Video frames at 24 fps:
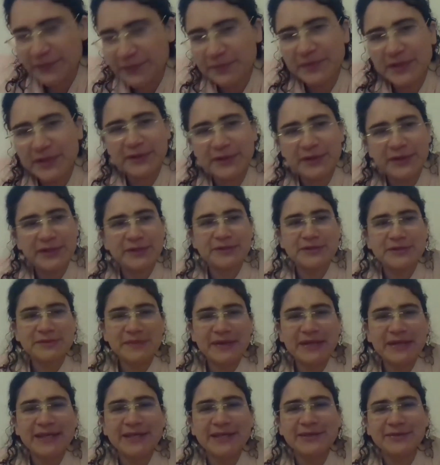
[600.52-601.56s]
from hearing you
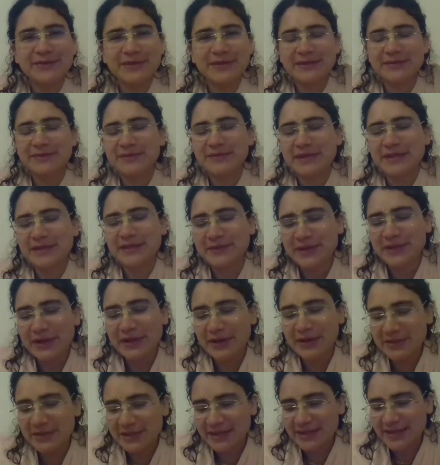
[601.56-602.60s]
speak, we
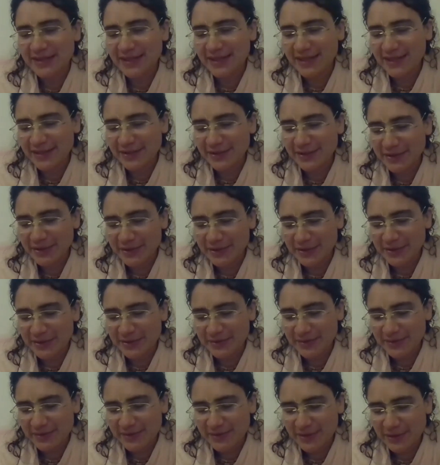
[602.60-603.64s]
all can hear
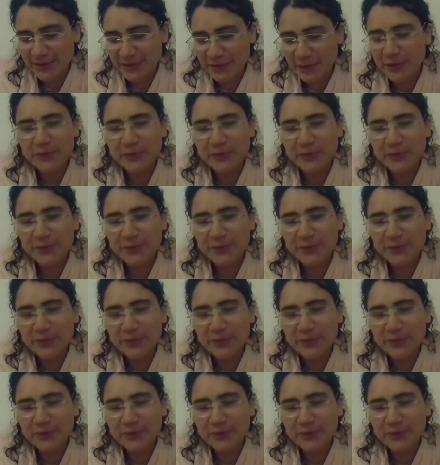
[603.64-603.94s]
your